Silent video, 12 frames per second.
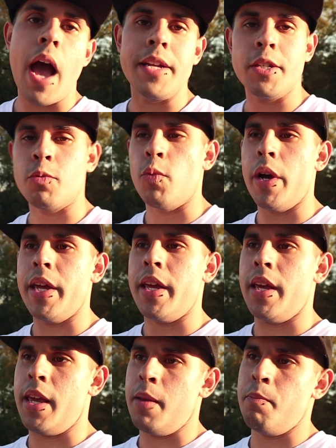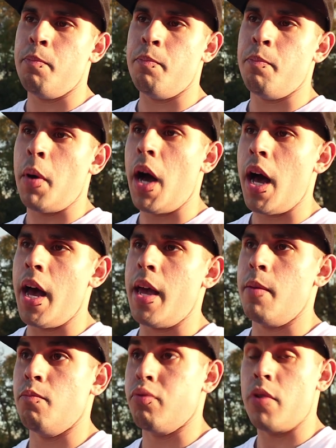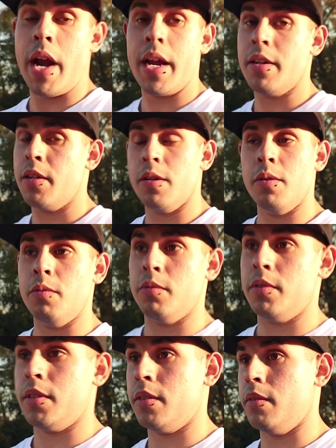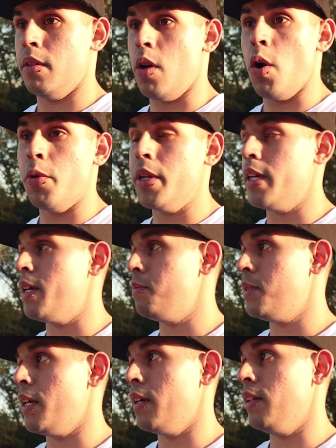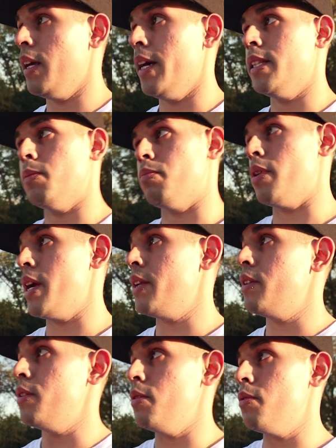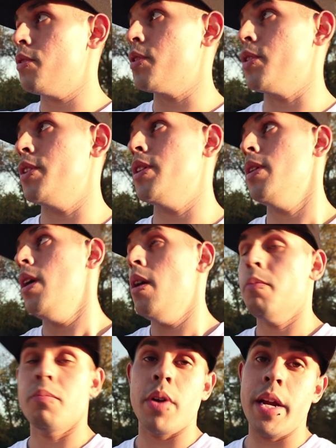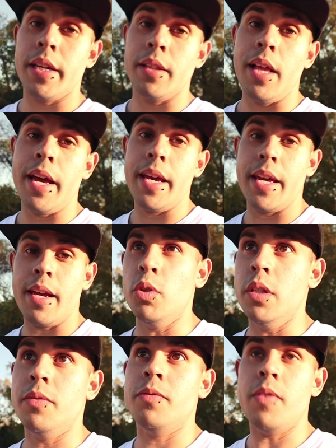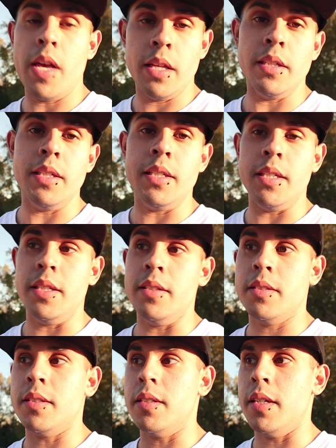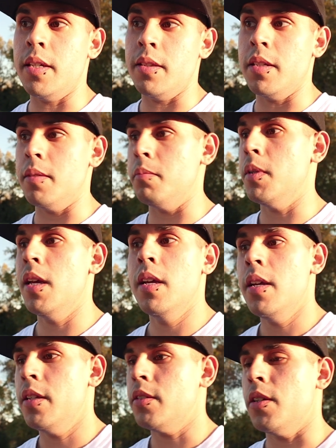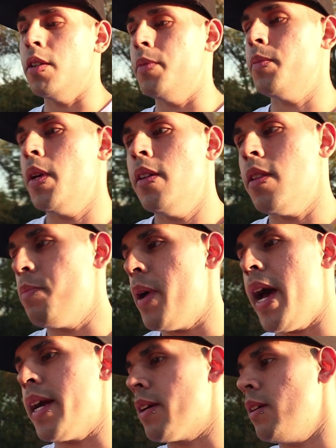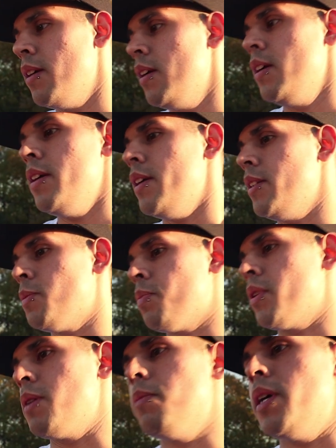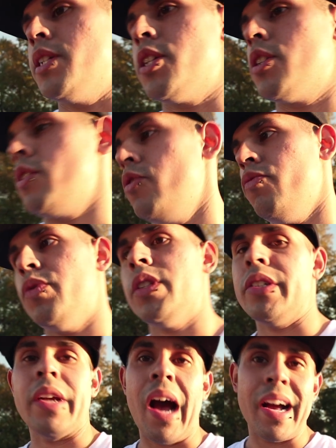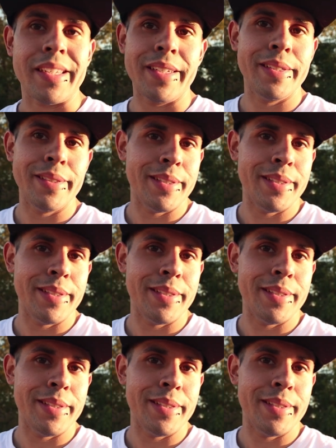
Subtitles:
I just went and bought brand new OEM taillights, brand new third brake light with LEDs in them. So the back is pretty much stock.